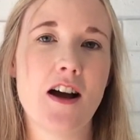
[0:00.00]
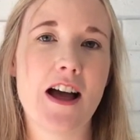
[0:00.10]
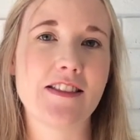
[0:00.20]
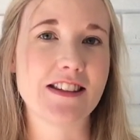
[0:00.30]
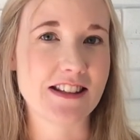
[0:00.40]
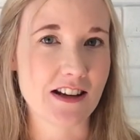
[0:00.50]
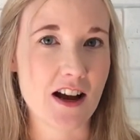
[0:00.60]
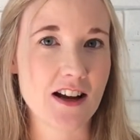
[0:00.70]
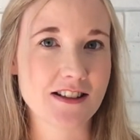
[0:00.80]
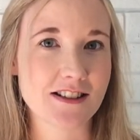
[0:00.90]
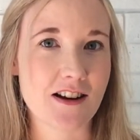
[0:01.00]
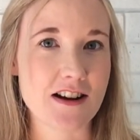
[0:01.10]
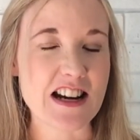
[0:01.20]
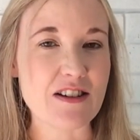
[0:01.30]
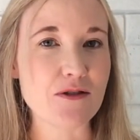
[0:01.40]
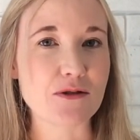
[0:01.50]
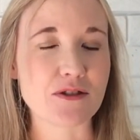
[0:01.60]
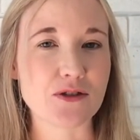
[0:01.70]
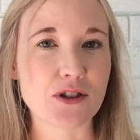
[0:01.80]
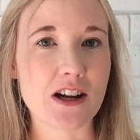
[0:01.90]
At the start, I never would
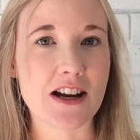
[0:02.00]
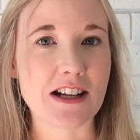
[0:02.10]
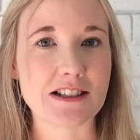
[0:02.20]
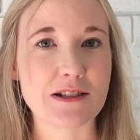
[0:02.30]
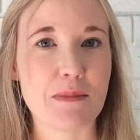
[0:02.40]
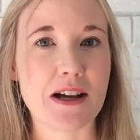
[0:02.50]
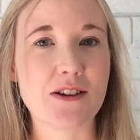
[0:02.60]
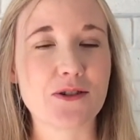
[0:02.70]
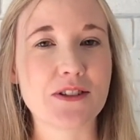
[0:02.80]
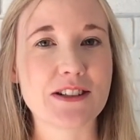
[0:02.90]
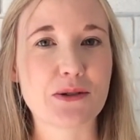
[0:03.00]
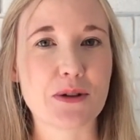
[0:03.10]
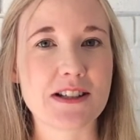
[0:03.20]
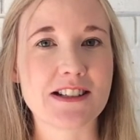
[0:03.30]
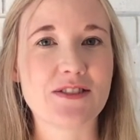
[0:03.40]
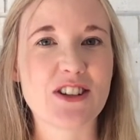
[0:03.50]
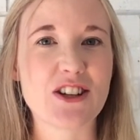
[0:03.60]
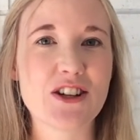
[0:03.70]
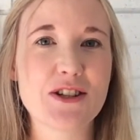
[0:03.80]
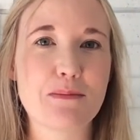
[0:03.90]
have thought I'd actually make all these 26
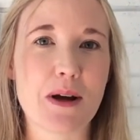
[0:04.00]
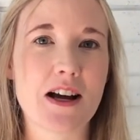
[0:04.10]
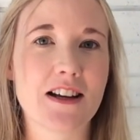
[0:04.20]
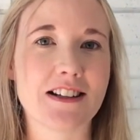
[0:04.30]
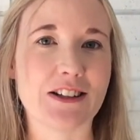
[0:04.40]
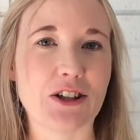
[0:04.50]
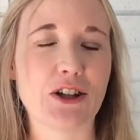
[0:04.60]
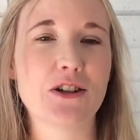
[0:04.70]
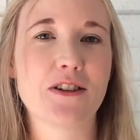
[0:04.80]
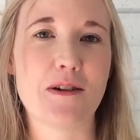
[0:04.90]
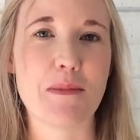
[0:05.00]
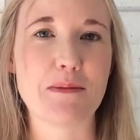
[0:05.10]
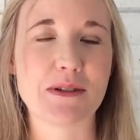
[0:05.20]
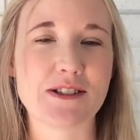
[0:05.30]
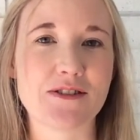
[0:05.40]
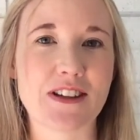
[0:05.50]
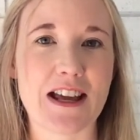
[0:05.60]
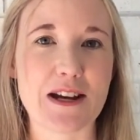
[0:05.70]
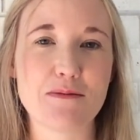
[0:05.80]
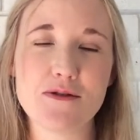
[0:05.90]
videos, but you know, I made myself
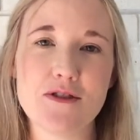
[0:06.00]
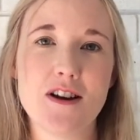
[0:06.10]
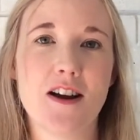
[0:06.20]
accountable